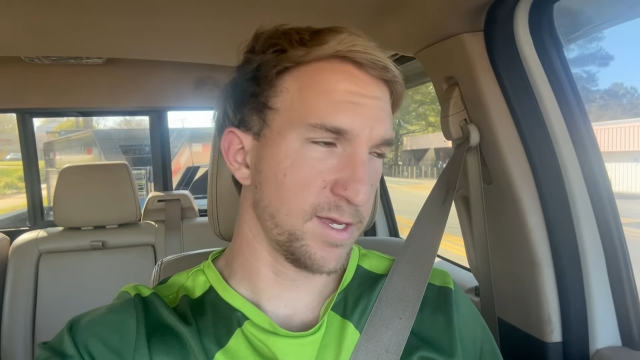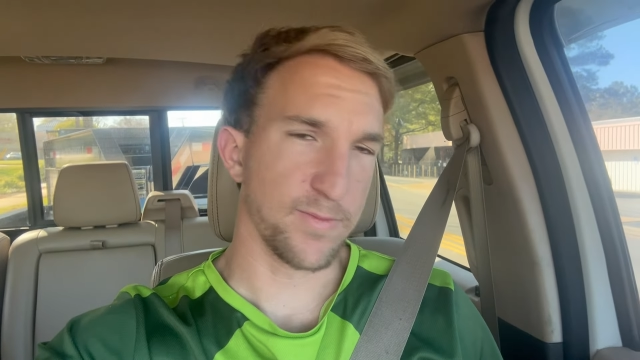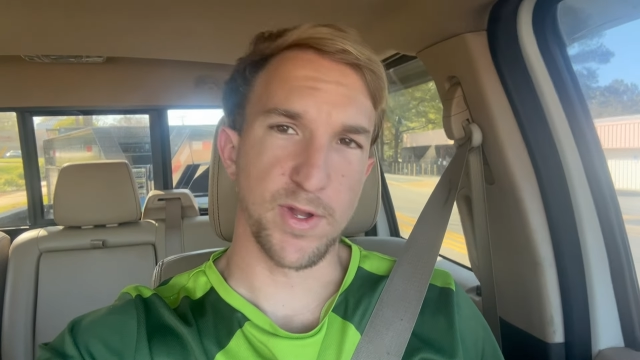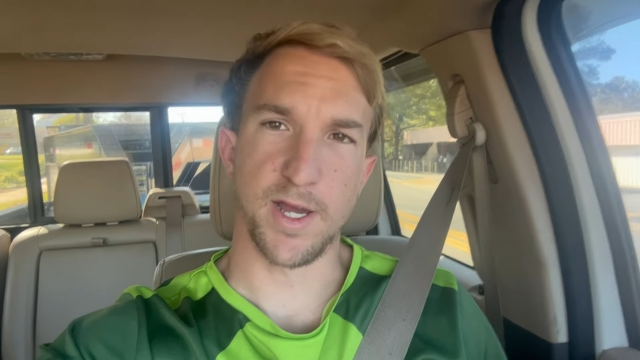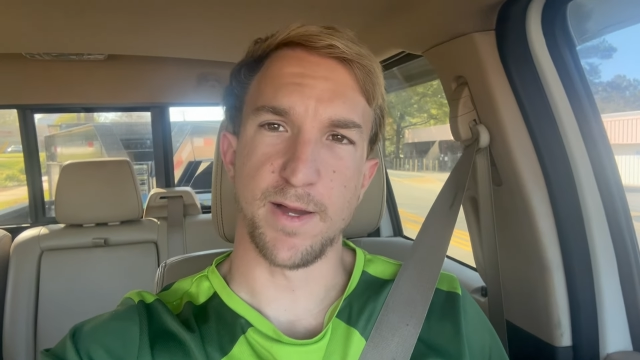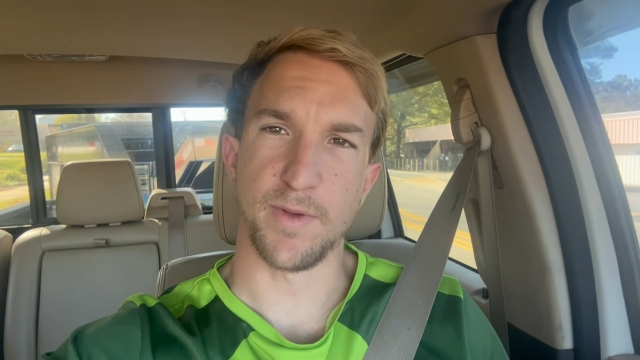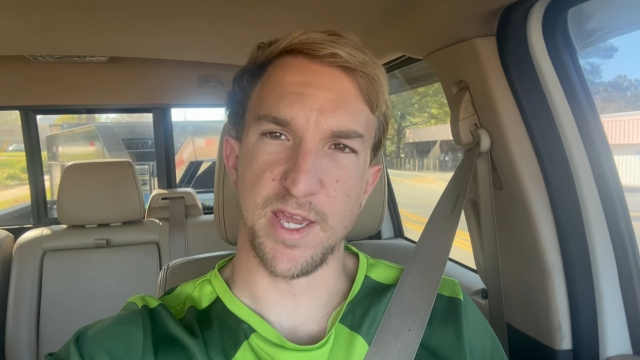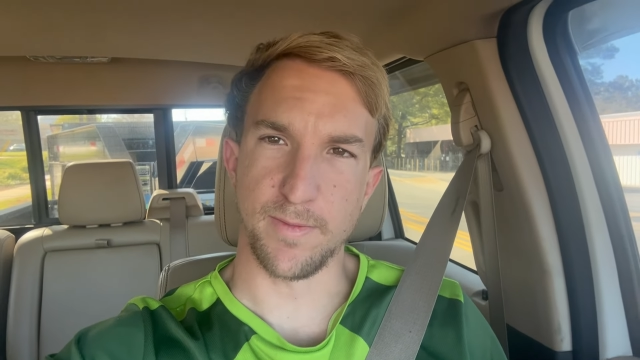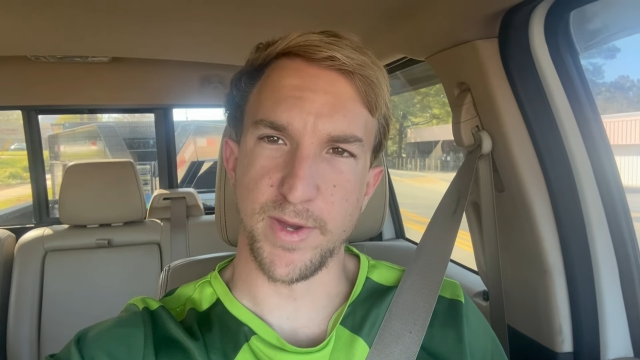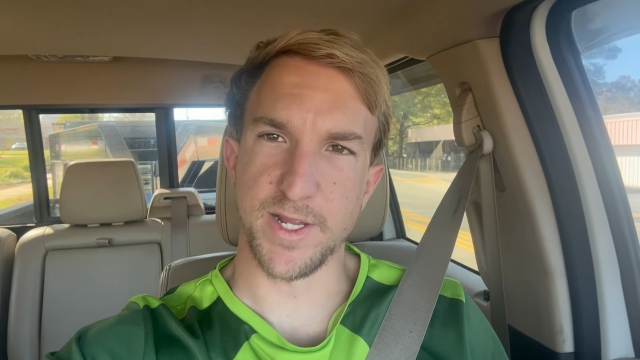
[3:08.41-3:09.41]
But I'm
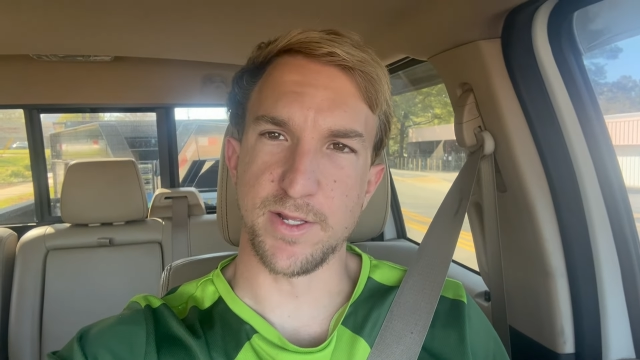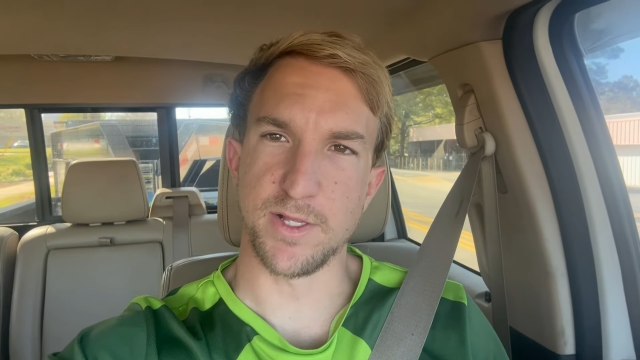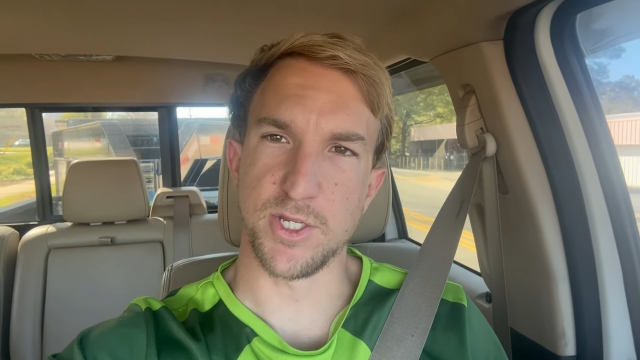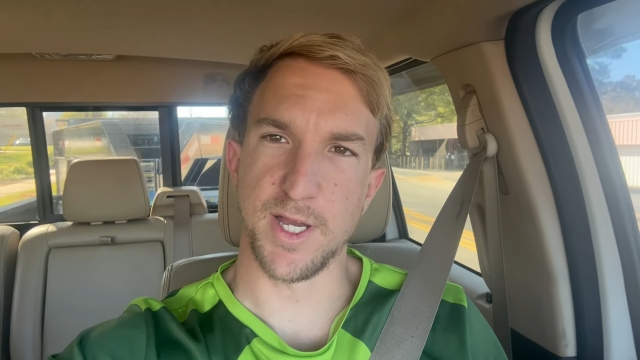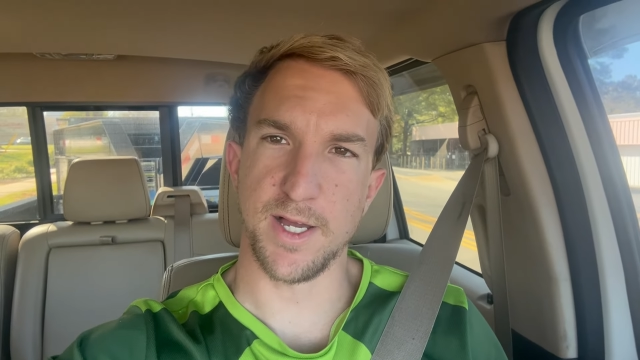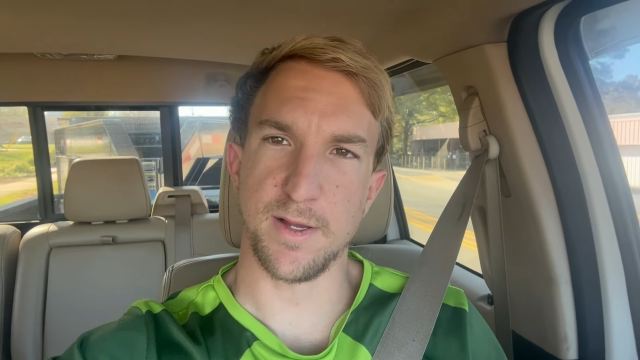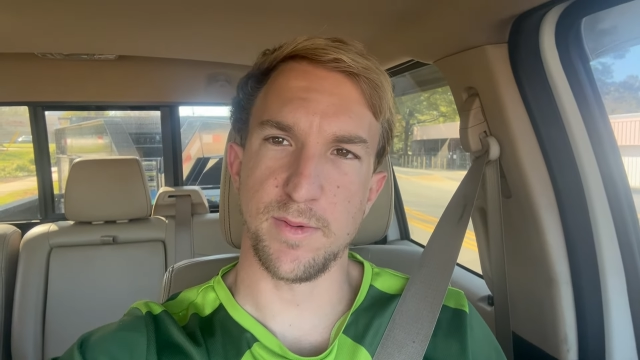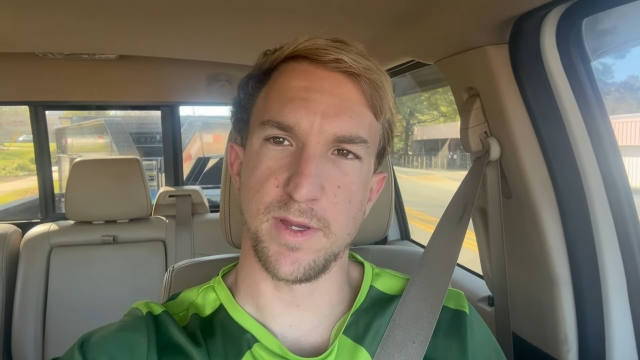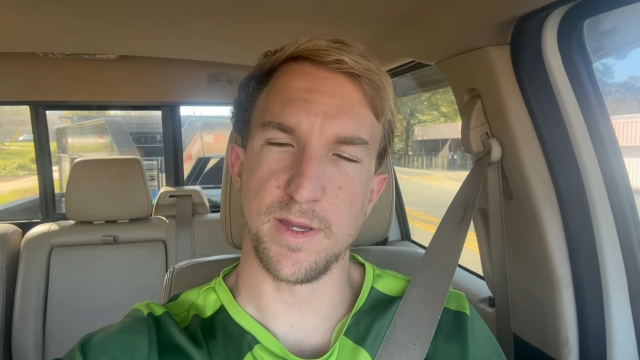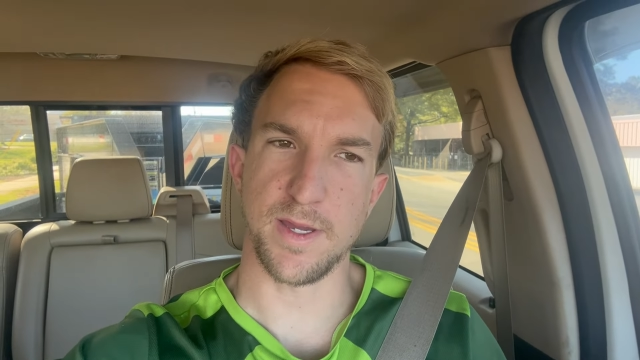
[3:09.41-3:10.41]
heading back to the job.
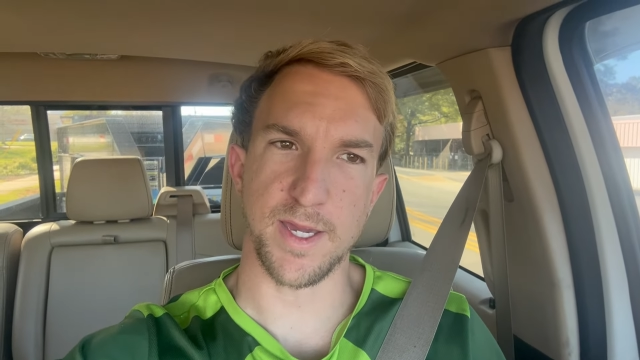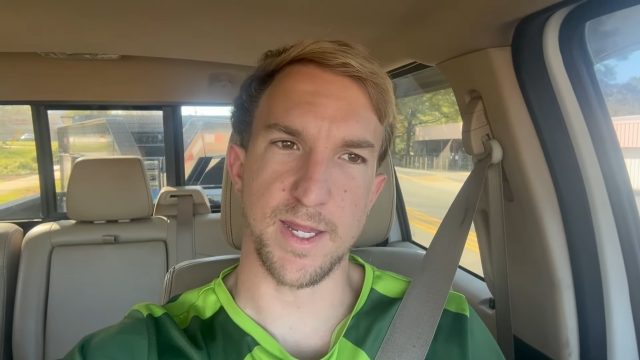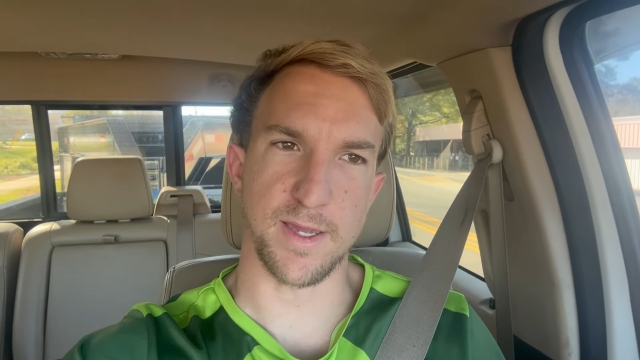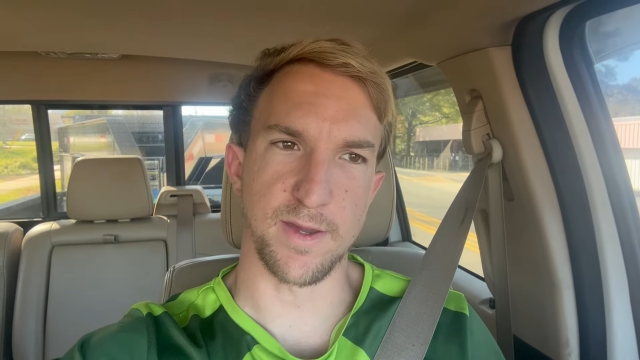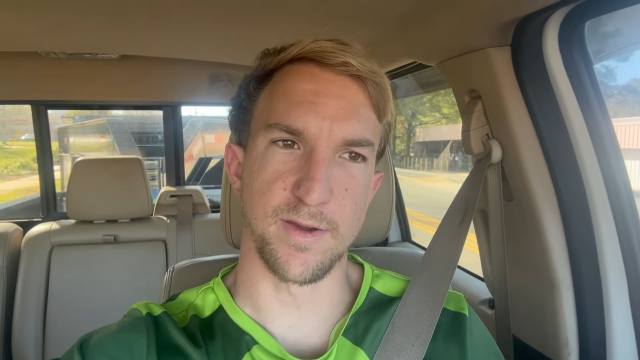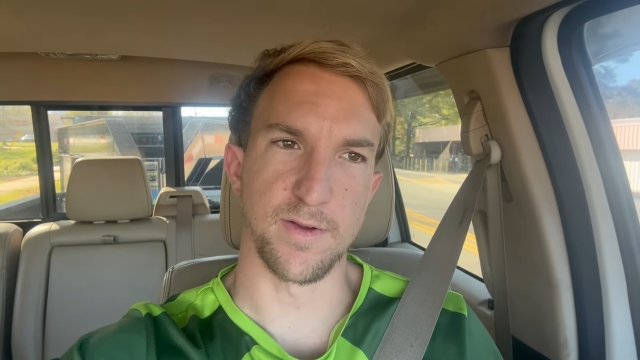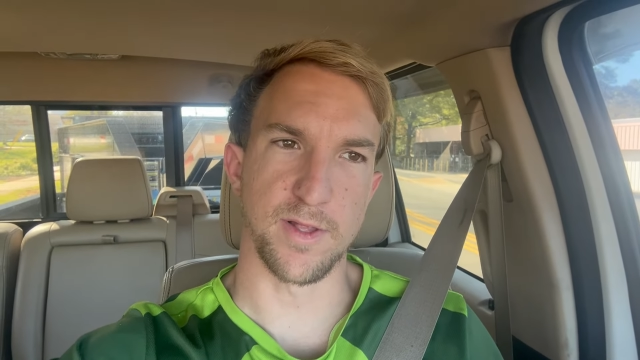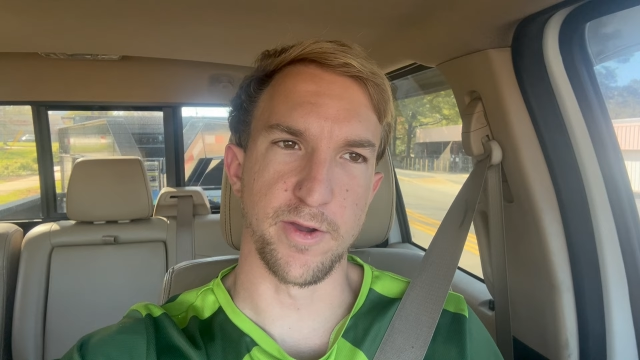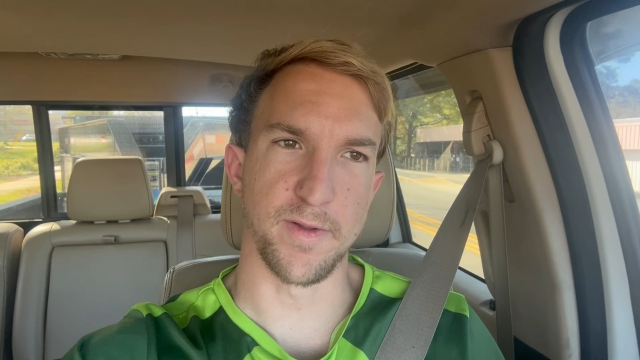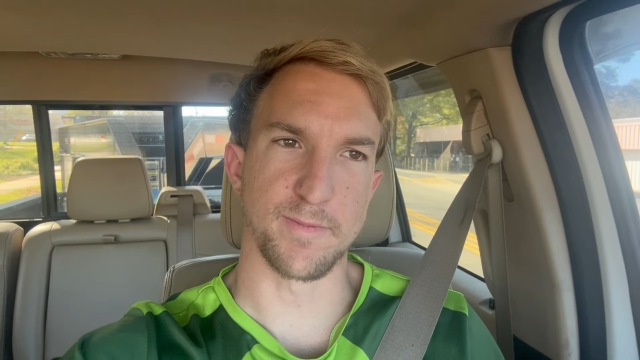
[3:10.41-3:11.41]
I gotta go
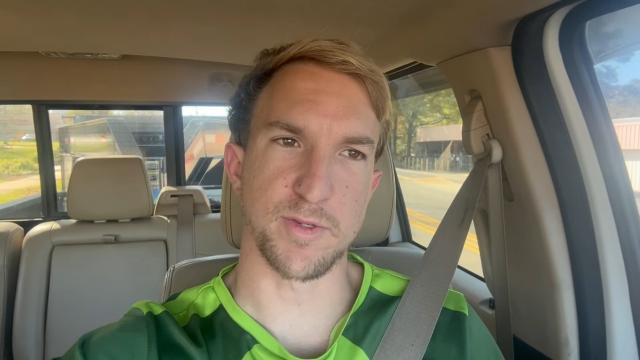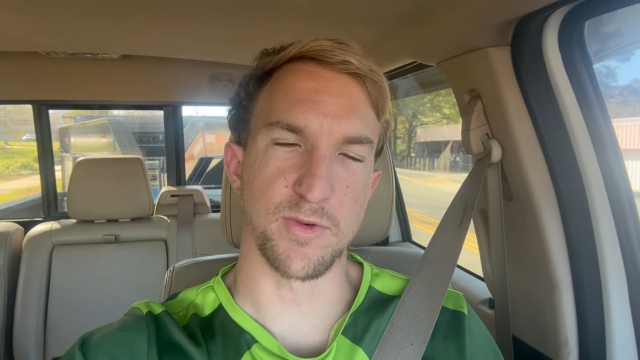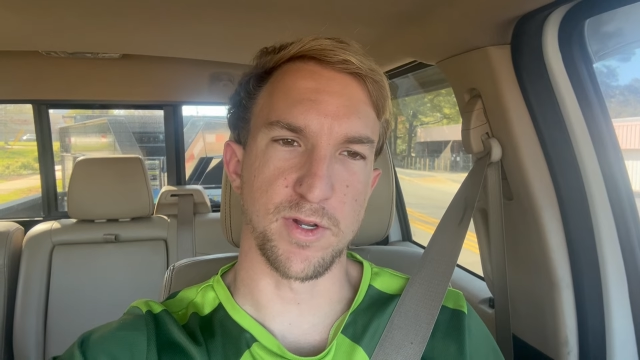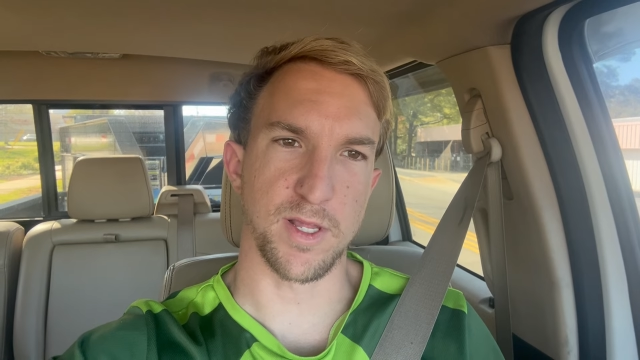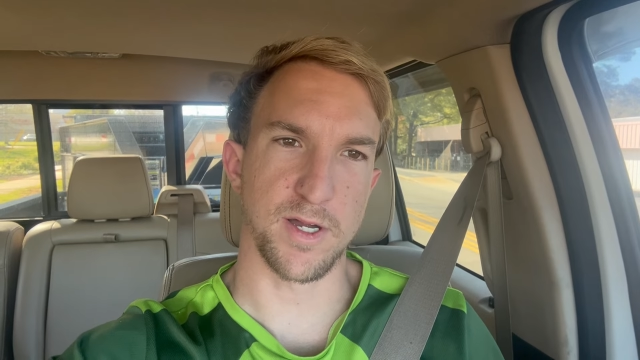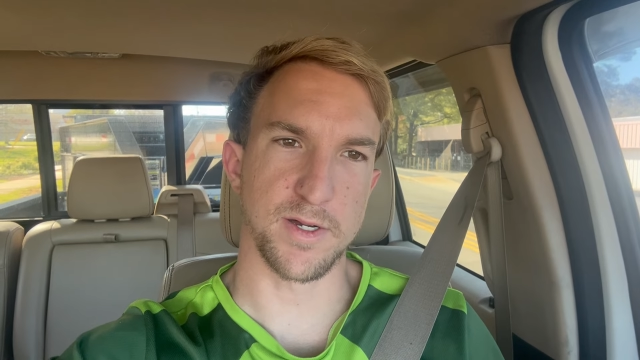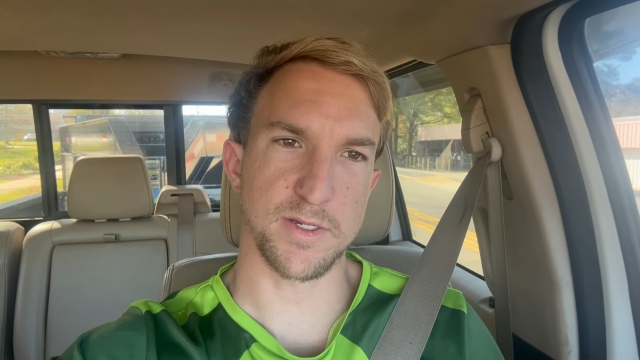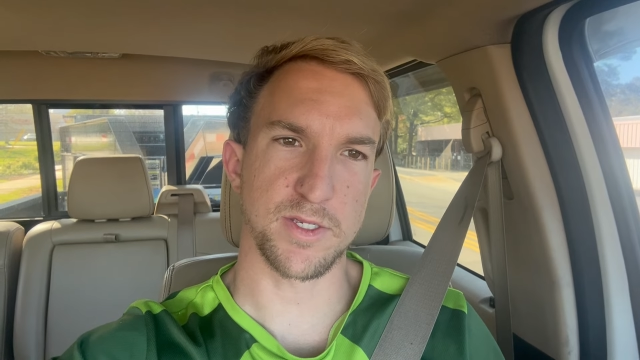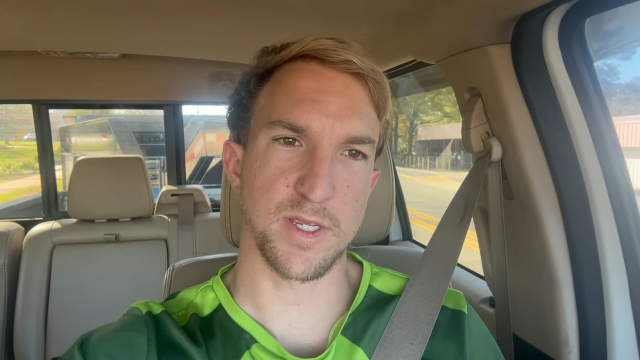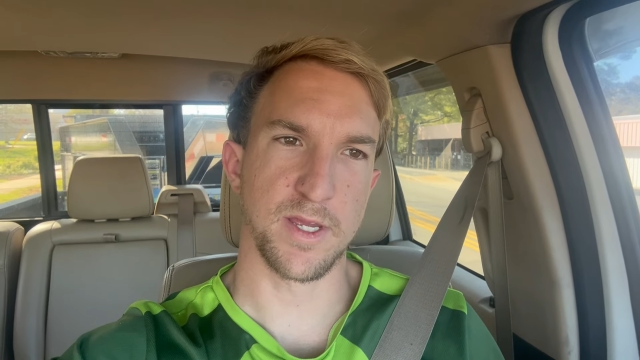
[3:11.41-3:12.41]
load up some more
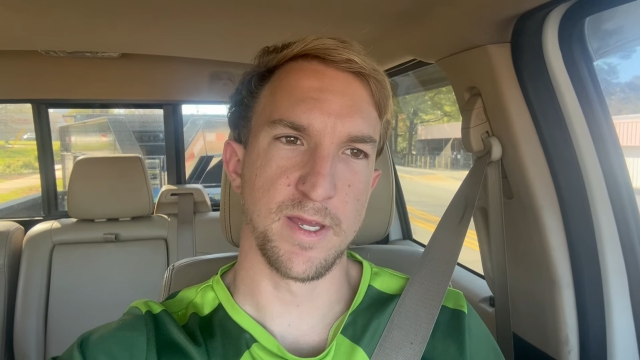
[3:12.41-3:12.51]
logs